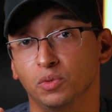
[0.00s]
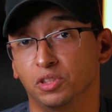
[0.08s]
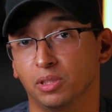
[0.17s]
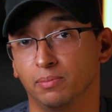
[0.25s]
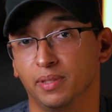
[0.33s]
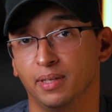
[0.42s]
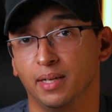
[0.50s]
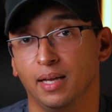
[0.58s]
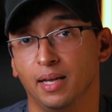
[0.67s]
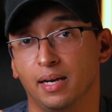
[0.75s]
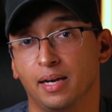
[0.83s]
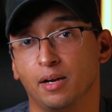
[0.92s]
was something
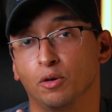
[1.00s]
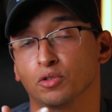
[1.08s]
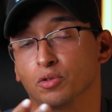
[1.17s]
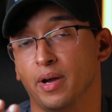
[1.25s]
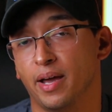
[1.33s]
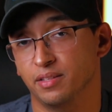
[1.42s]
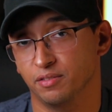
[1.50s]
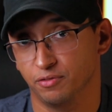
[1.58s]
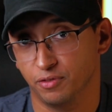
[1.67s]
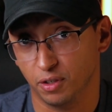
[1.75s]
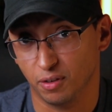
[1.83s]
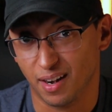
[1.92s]
I also had to
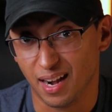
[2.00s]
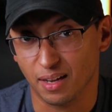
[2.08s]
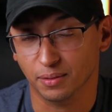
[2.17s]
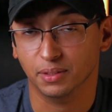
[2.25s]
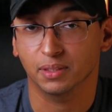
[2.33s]
figure out.